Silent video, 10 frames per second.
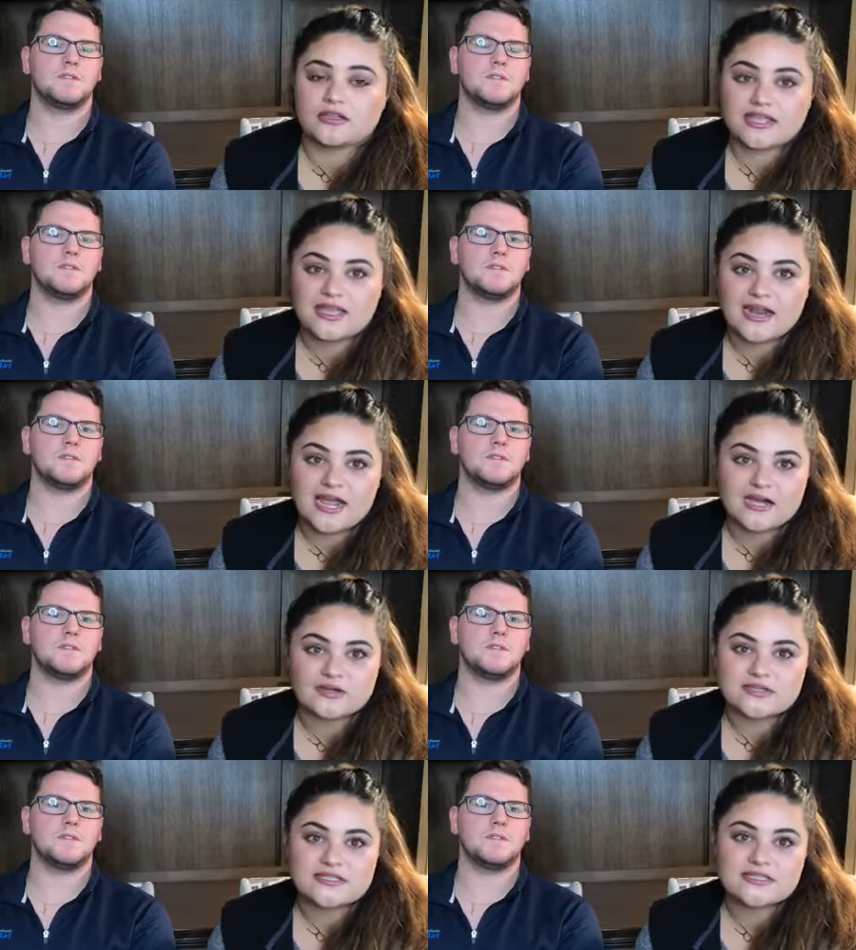Speaker 1: looking at a
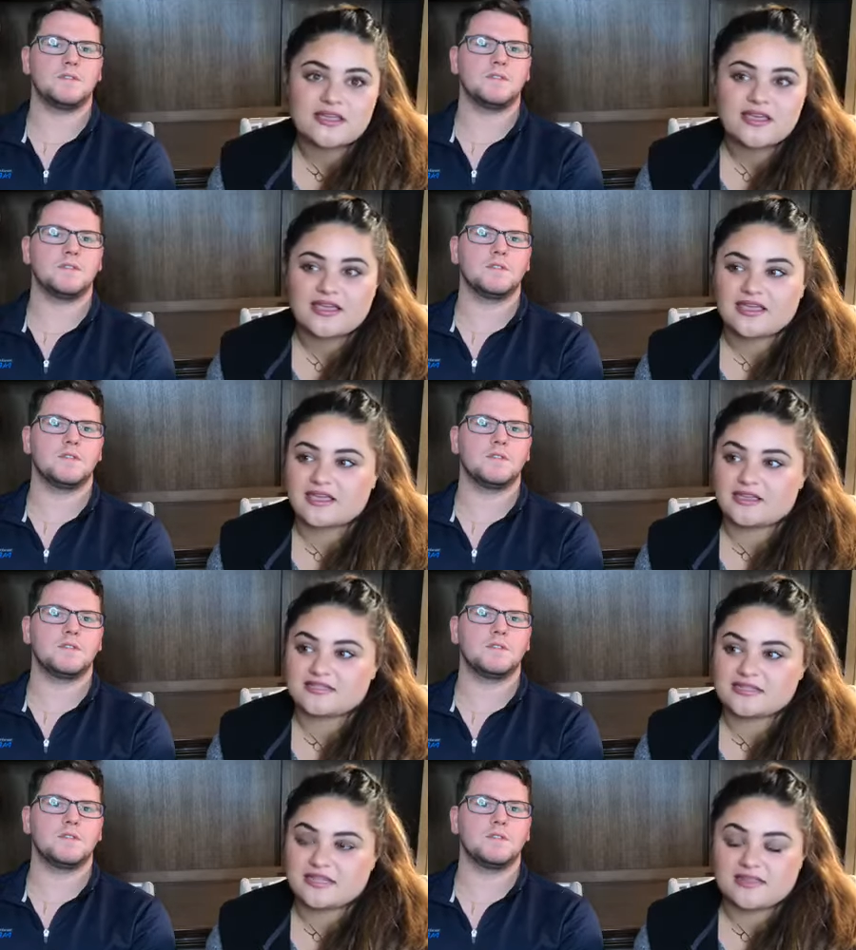house
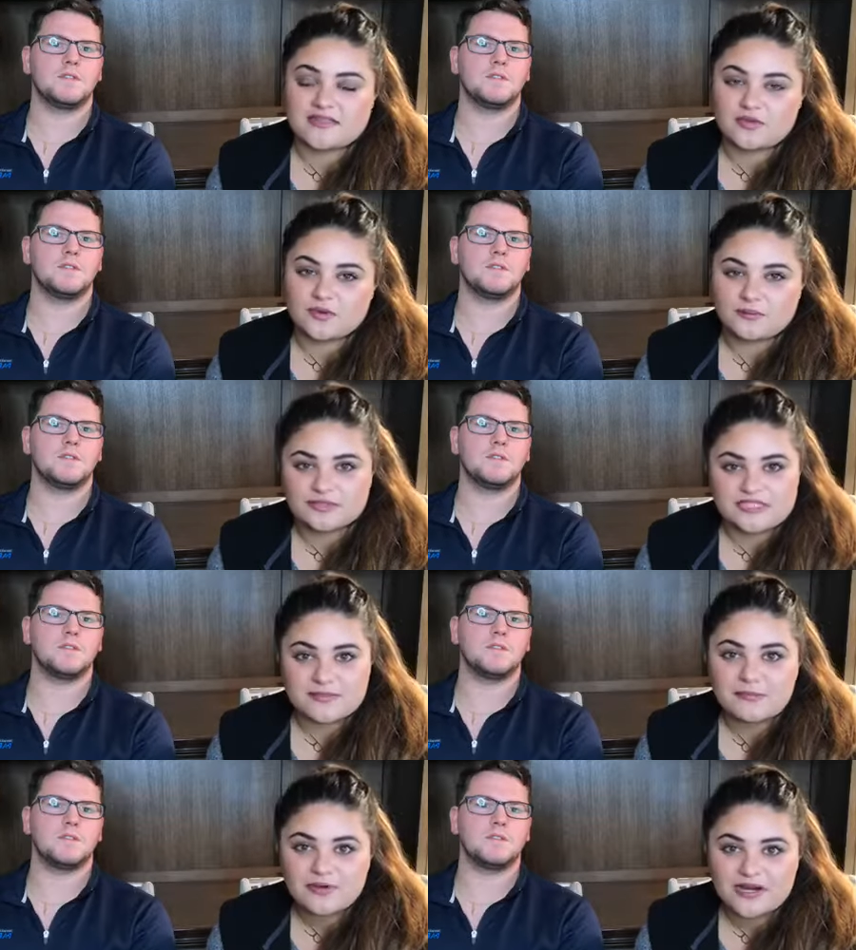and thinking that you want to
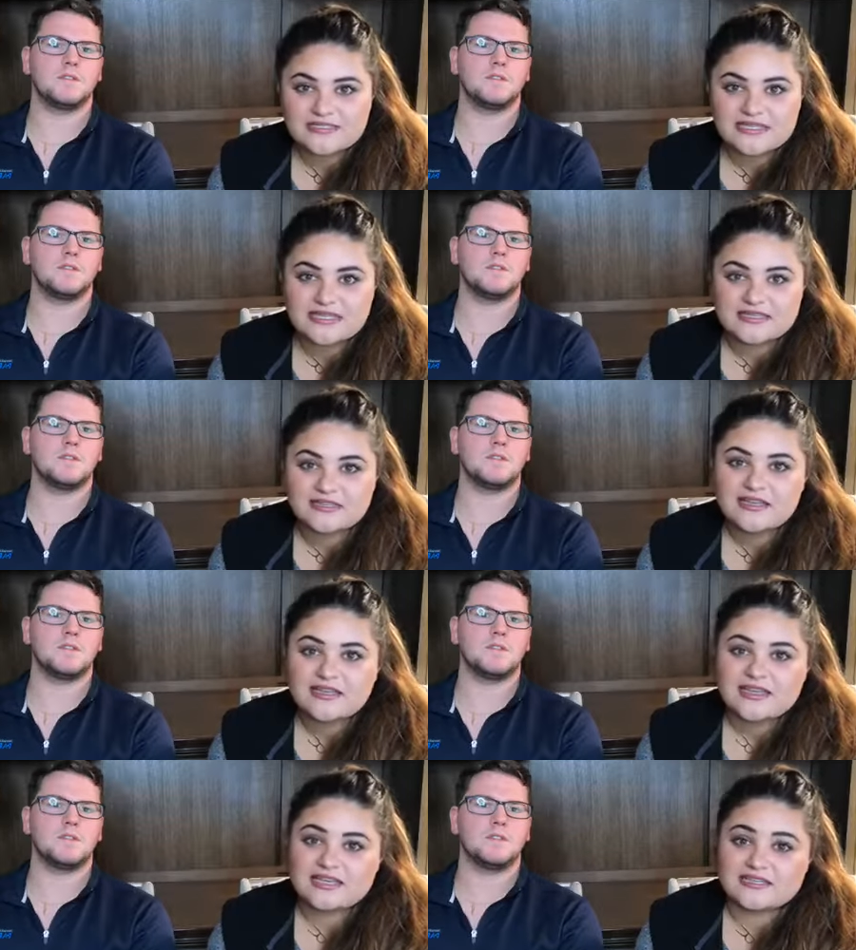put some upgrades in
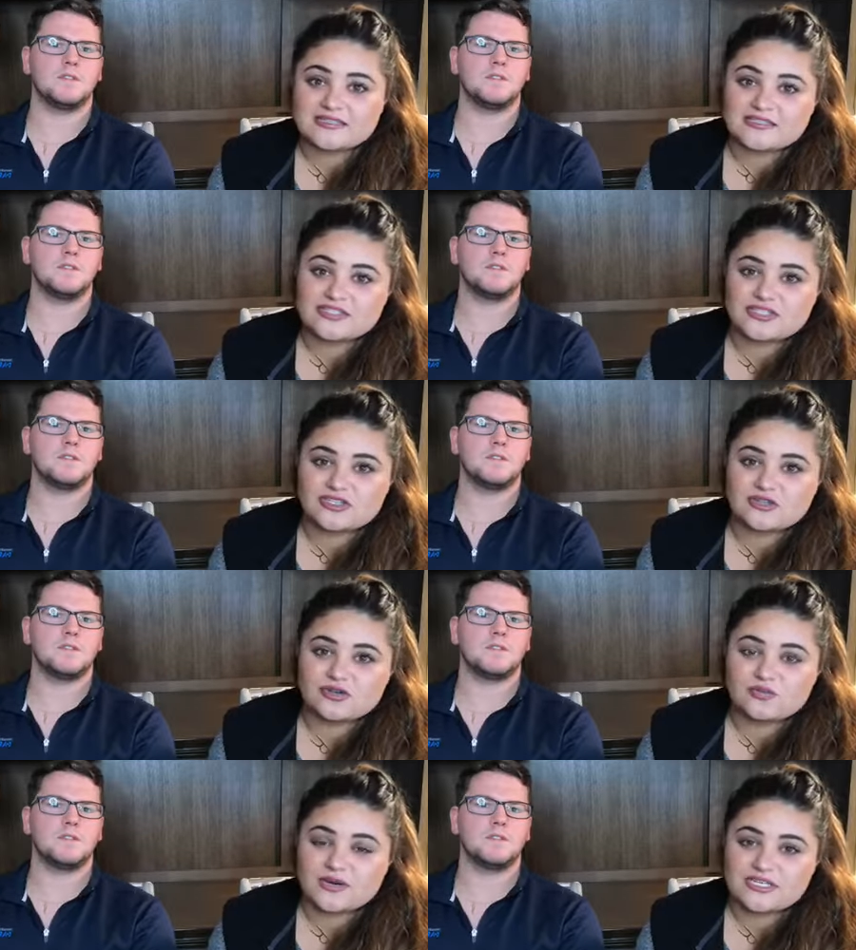is
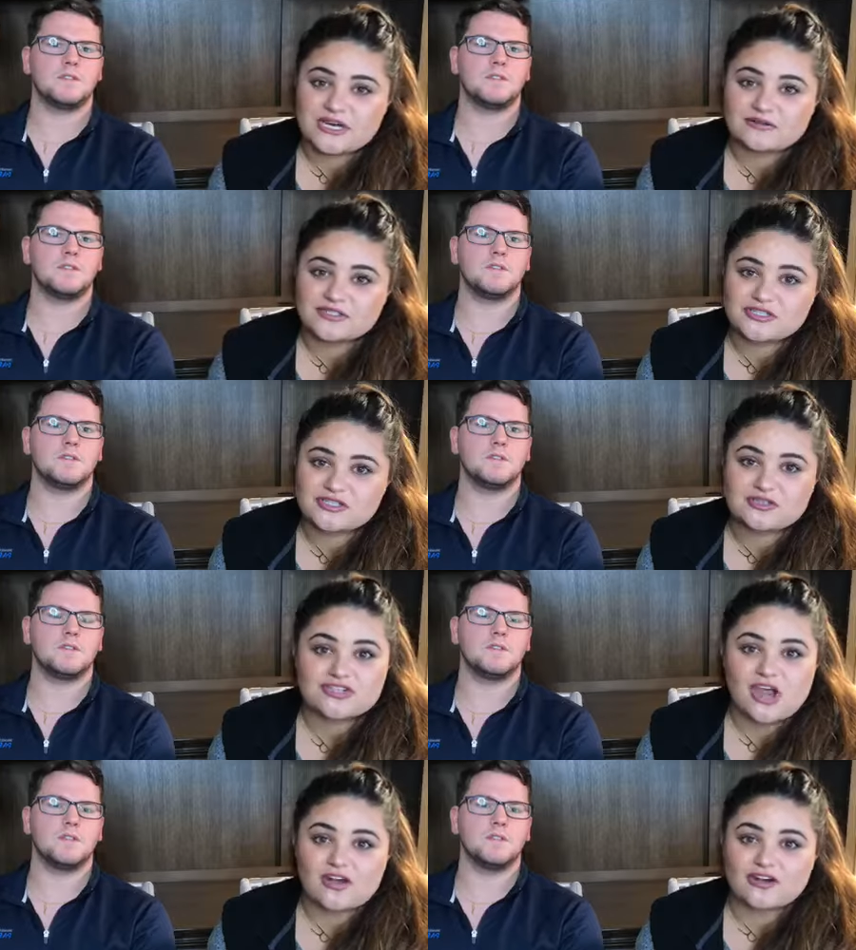to reach out
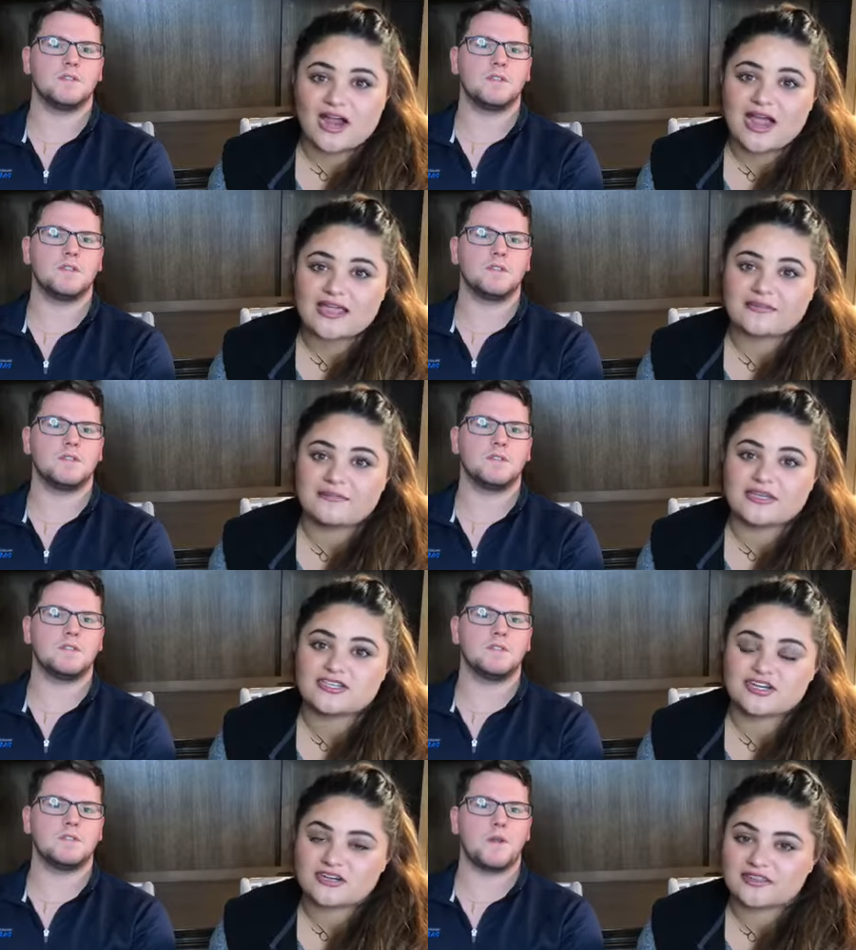to Sean or I and
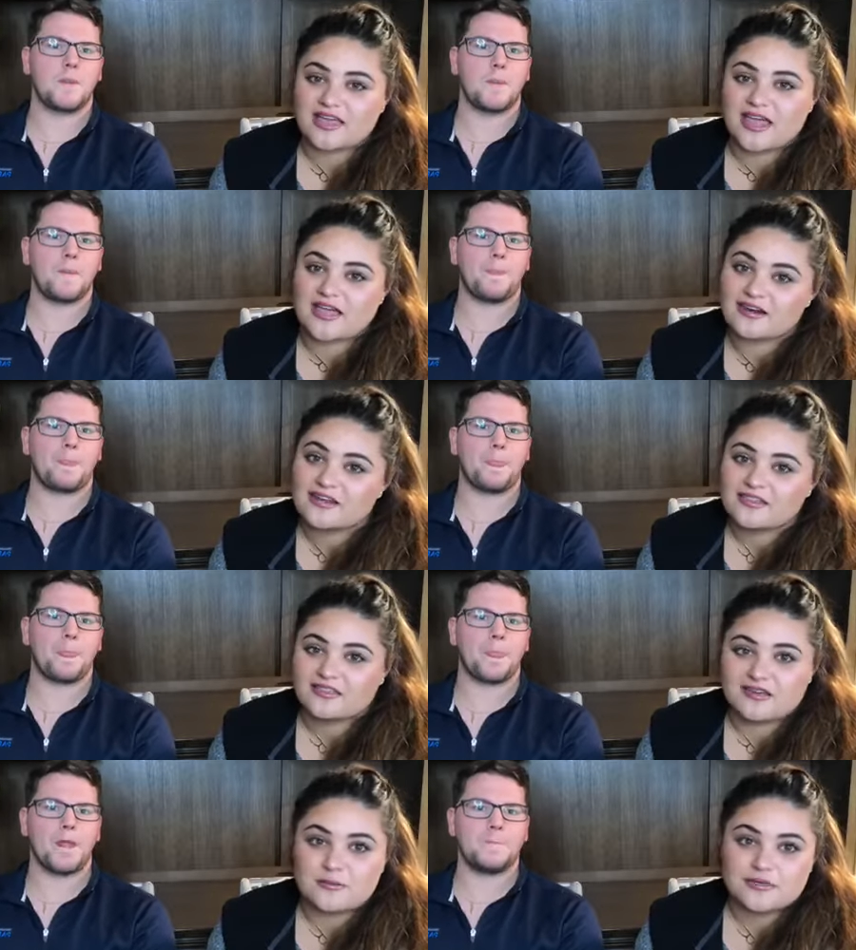make sure that
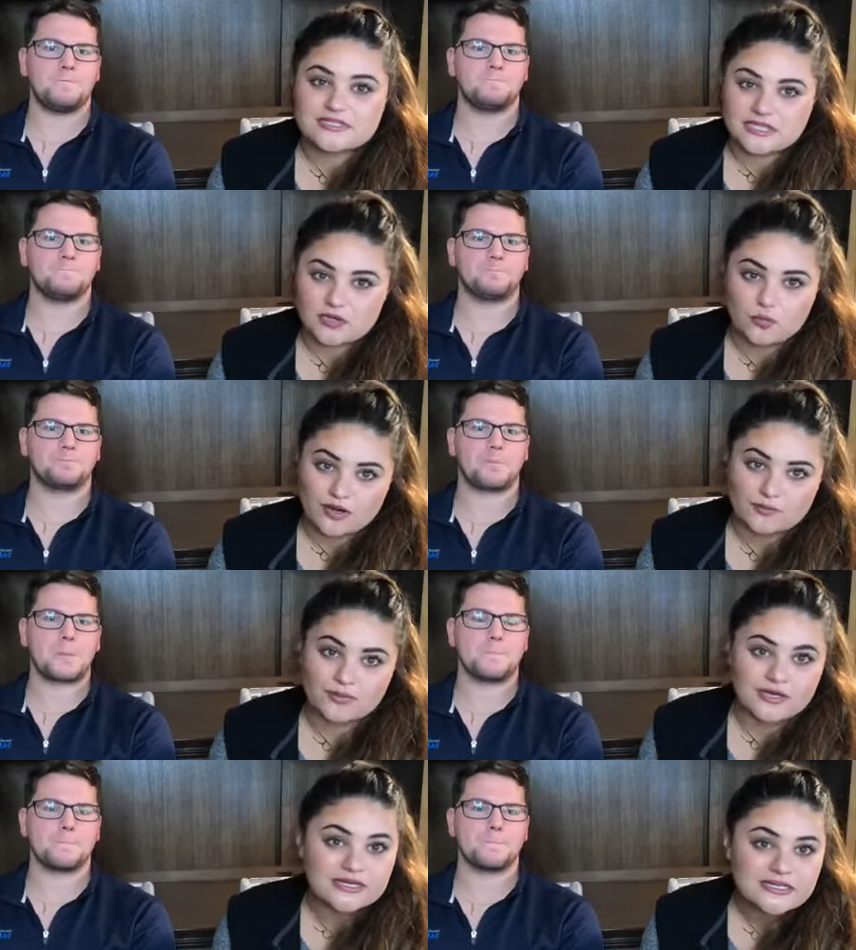the numbers that you want
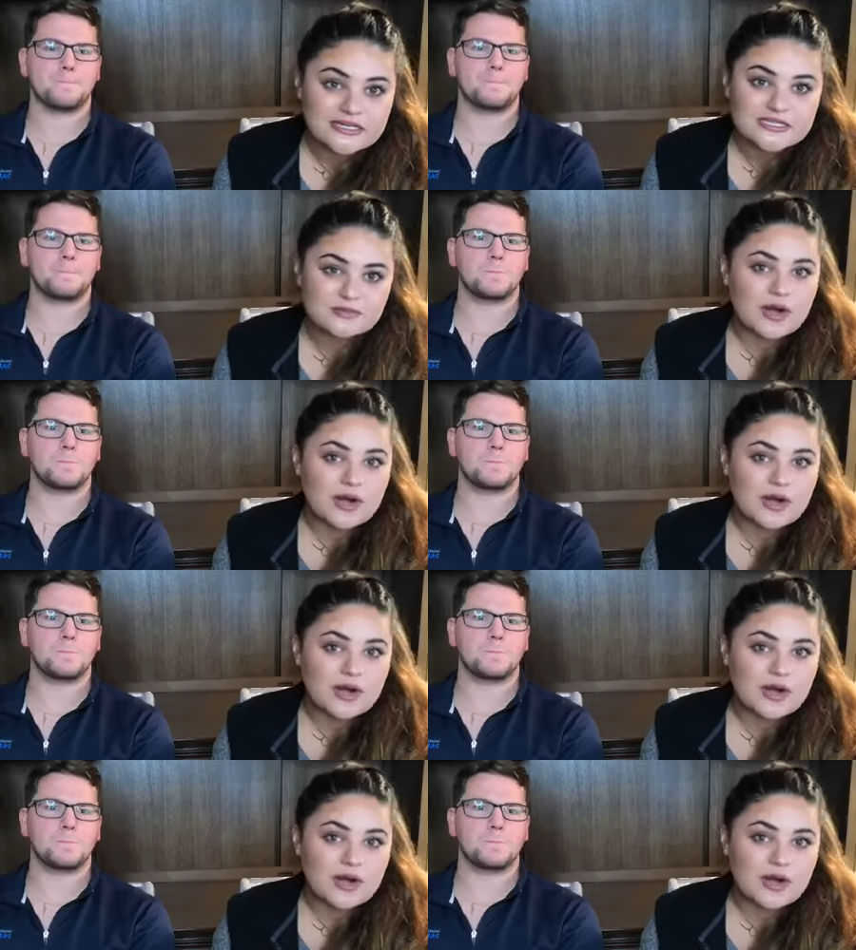to put into this